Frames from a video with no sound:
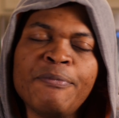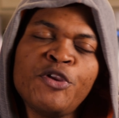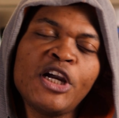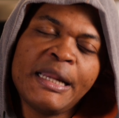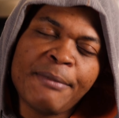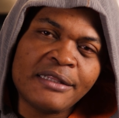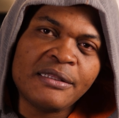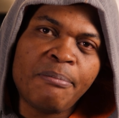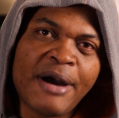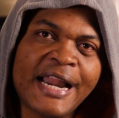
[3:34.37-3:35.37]
I'm talking about
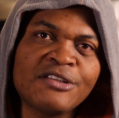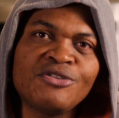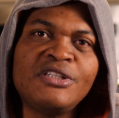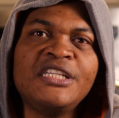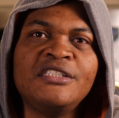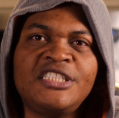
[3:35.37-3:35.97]
the Panasonic